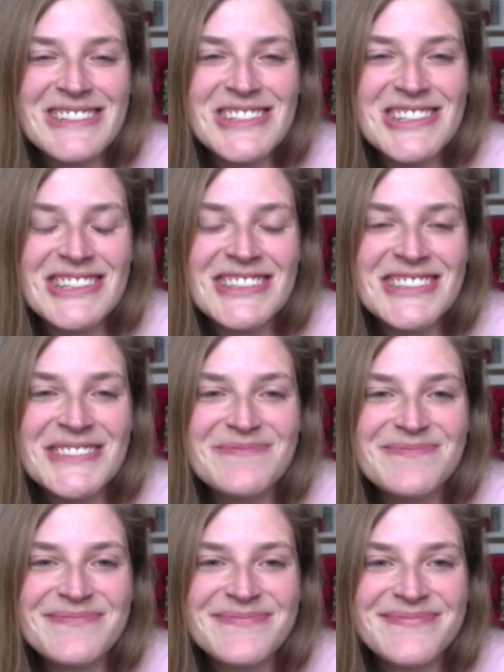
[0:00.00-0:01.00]
so
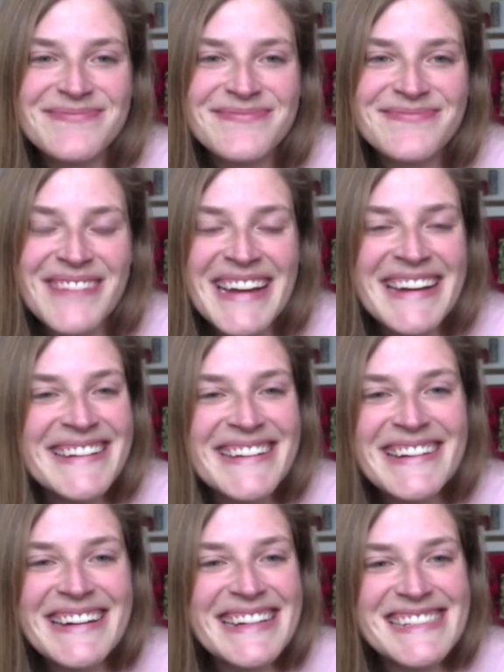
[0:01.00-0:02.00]
I don't know.
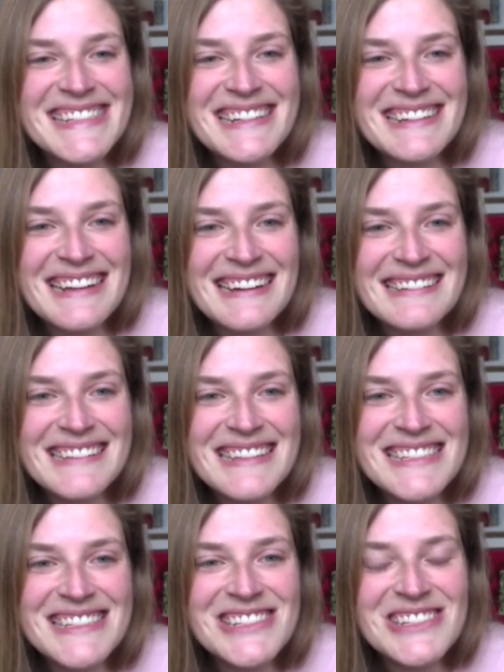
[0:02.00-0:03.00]
I guess
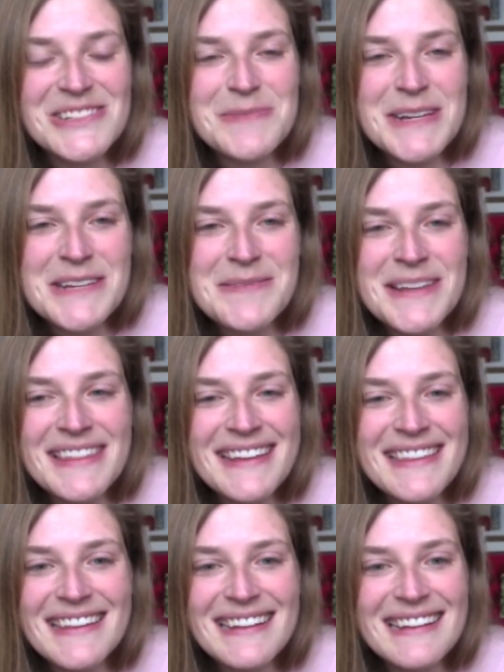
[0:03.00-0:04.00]
this is just making me think that